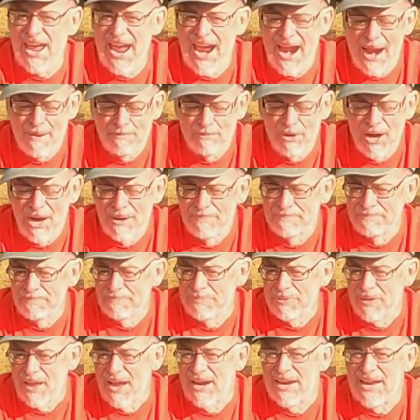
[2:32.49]
camera
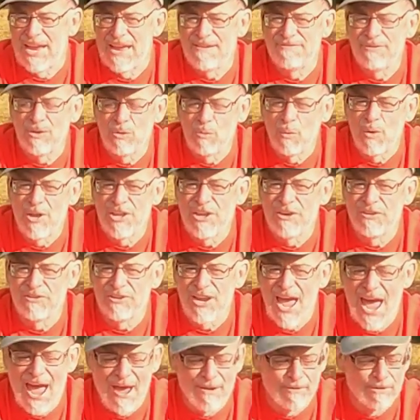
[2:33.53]
even when you're
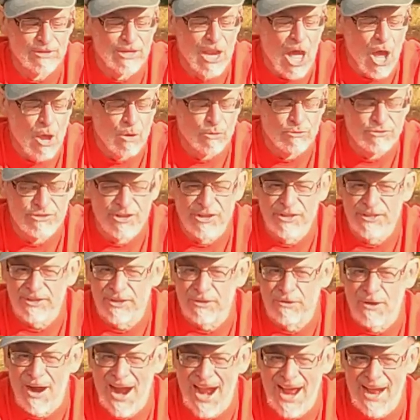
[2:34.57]
down low to
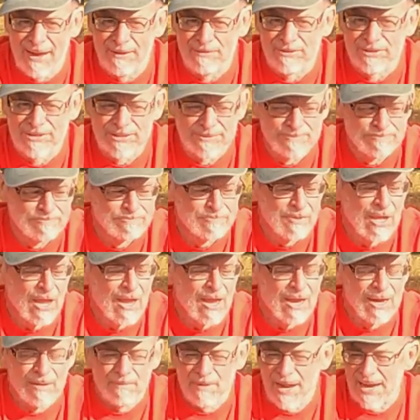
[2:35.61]
the ground.
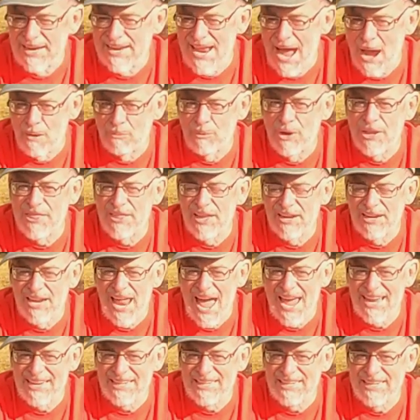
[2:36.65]
Now when the
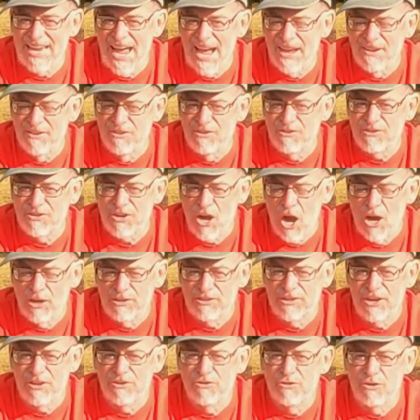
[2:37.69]
light does
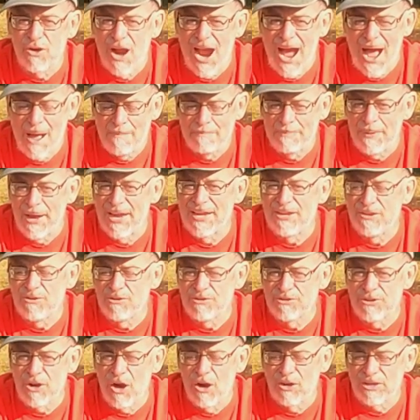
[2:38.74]
start to drop and
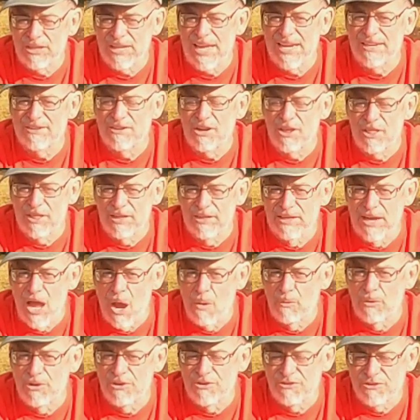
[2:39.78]
you start get to the
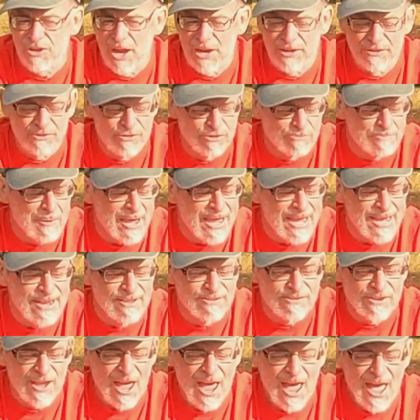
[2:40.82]
lower shutter
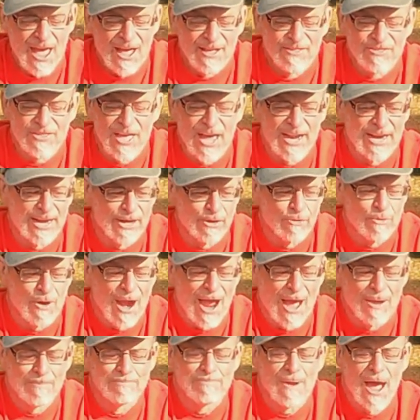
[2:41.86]
speeds, then a
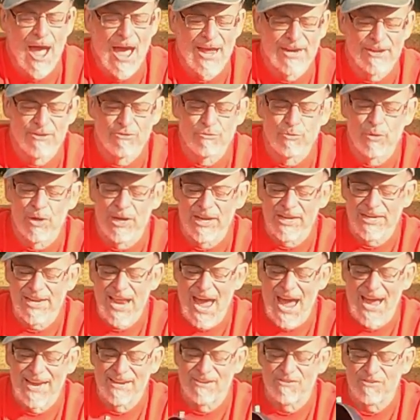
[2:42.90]
ground pod is really
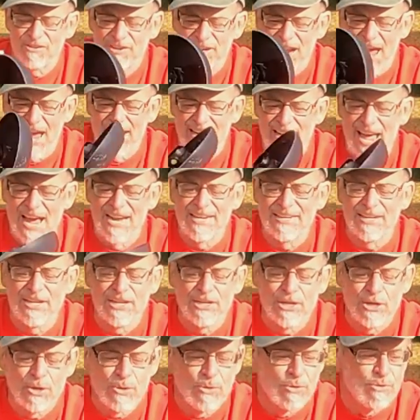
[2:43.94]
nice. And I like
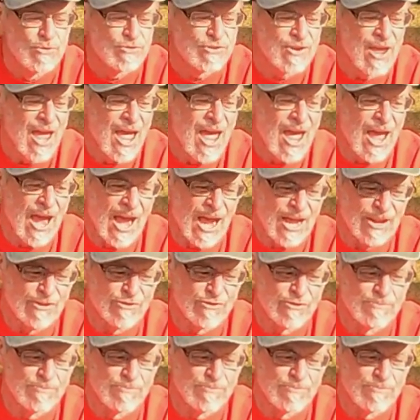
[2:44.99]
to use a